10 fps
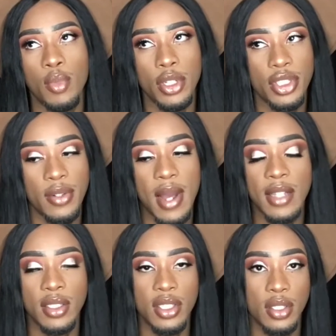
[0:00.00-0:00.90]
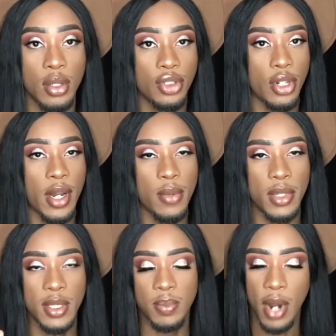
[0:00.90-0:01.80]
moisturize and just go straight in
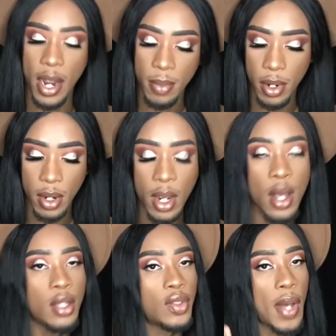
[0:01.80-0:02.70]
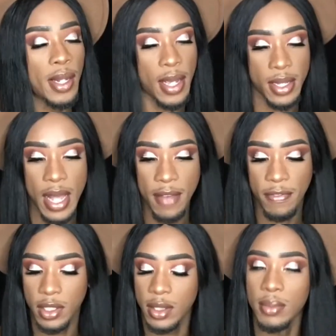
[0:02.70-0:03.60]
with this primer. So I like that
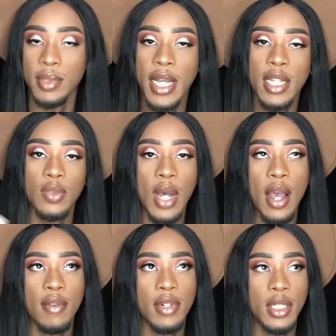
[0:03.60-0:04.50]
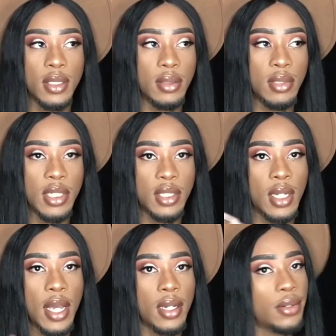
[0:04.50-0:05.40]
for some days where I really need to
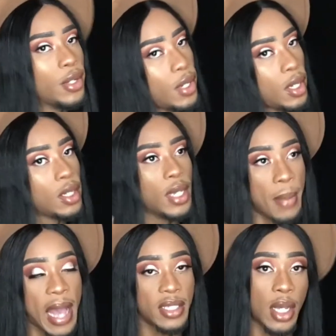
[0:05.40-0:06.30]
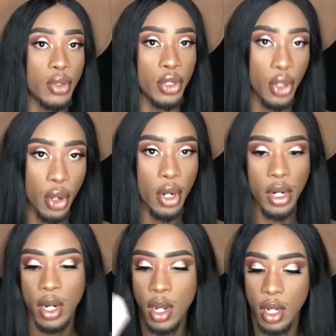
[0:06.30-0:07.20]
like get my ass out the
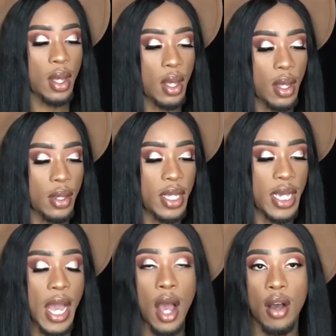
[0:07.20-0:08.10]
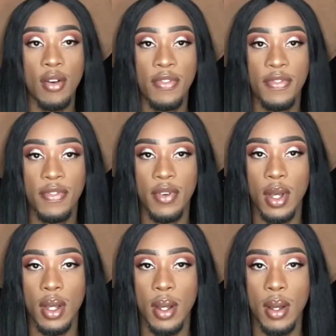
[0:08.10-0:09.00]
door. The e.l.f.
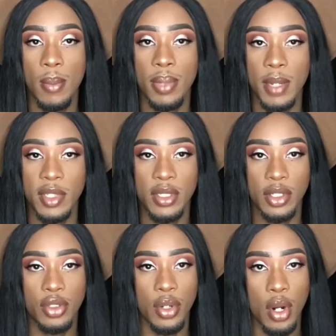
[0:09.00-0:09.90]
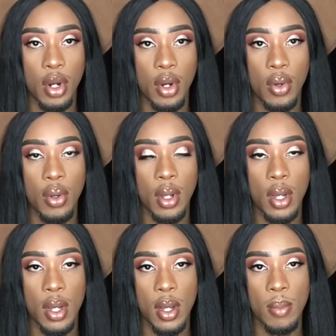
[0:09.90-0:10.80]
Blemish Control
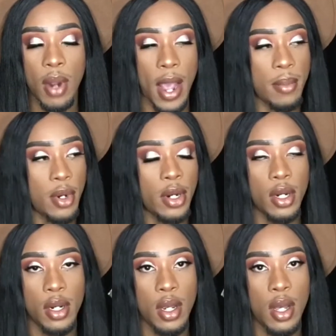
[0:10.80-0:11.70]
primer,